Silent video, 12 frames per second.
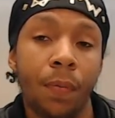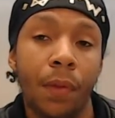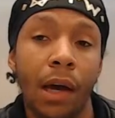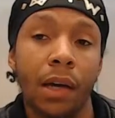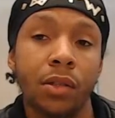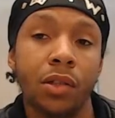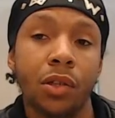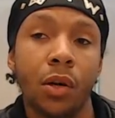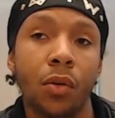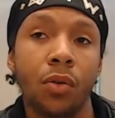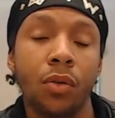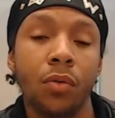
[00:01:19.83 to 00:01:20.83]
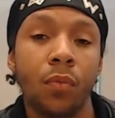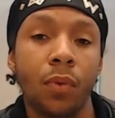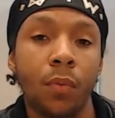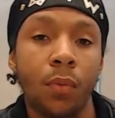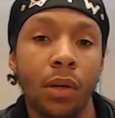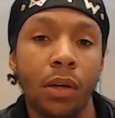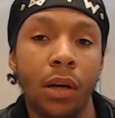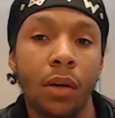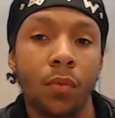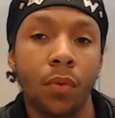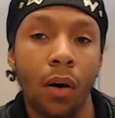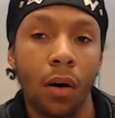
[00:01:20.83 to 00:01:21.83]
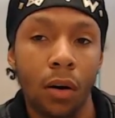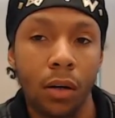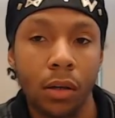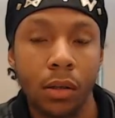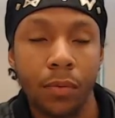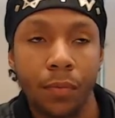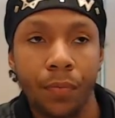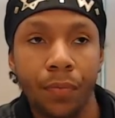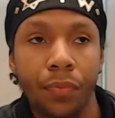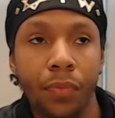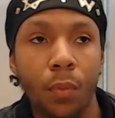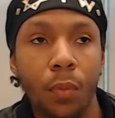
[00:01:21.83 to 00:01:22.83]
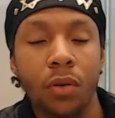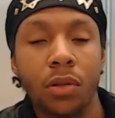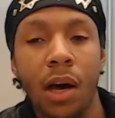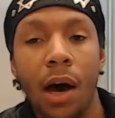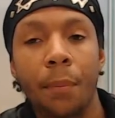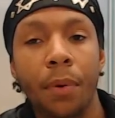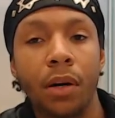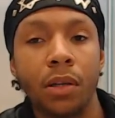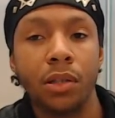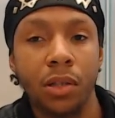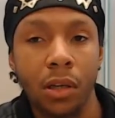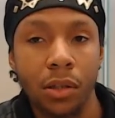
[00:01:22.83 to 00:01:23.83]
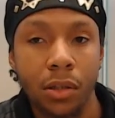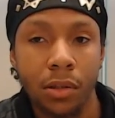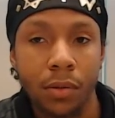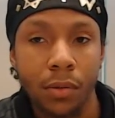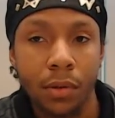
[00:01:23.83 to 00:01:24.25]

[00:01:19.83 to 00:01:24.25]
that can show you when we did wrong, the Most High punished us.